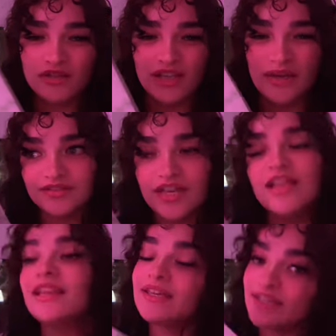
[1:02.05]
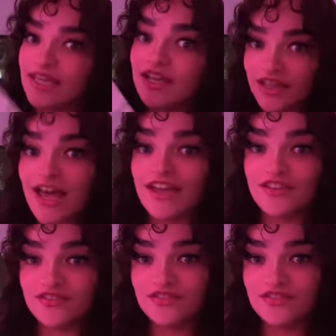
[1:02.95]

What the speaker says: Like get a life.